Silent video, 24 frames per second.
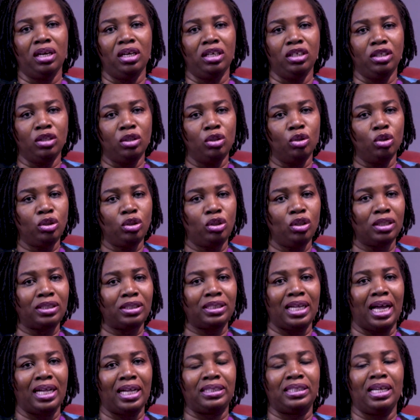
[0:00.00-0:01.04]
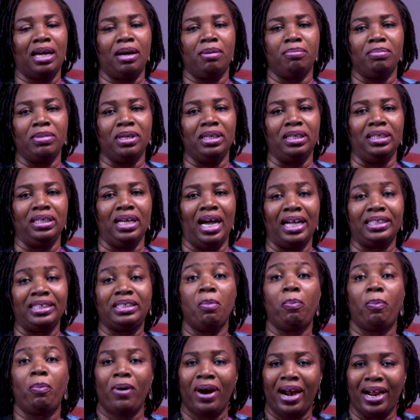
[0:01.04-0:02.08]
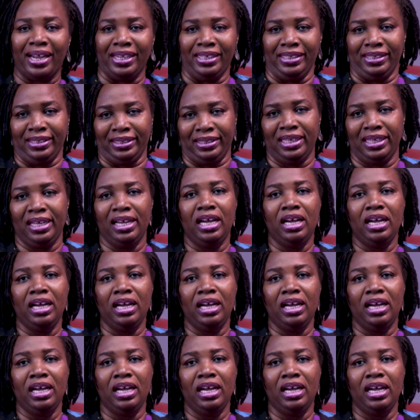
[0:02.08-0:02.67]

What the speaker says: You know, just at, I mean, at a price,